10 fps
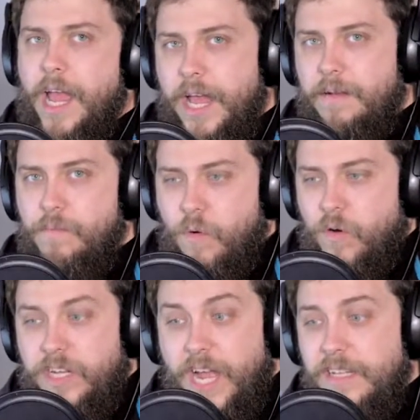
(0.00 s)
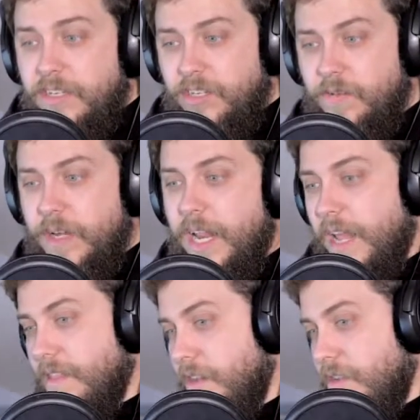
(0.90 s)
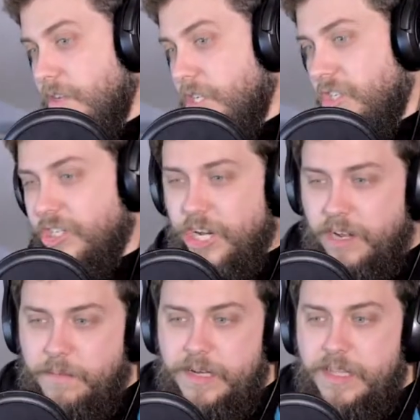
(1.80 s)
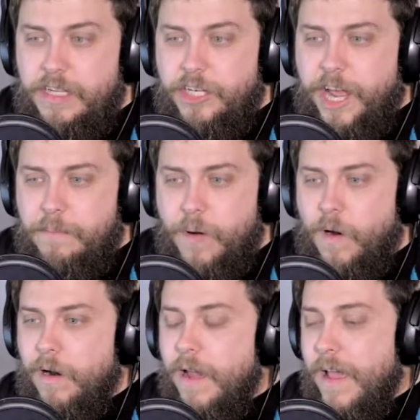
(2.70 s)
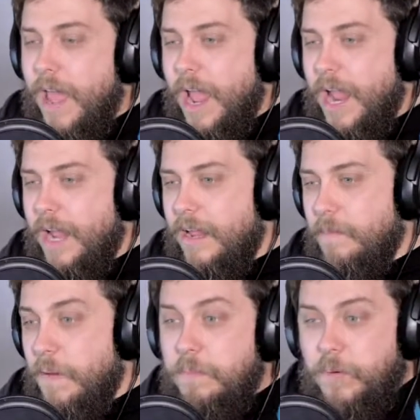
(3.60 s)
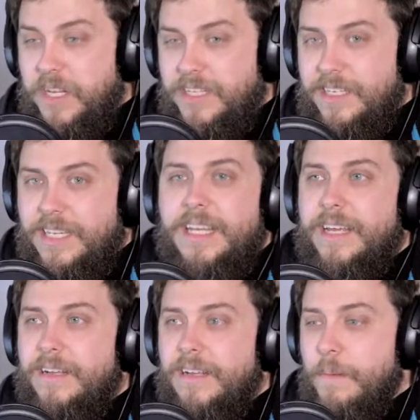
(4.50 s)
add more dice to it, and then you just chuck them into the chat bar, and people get to see it.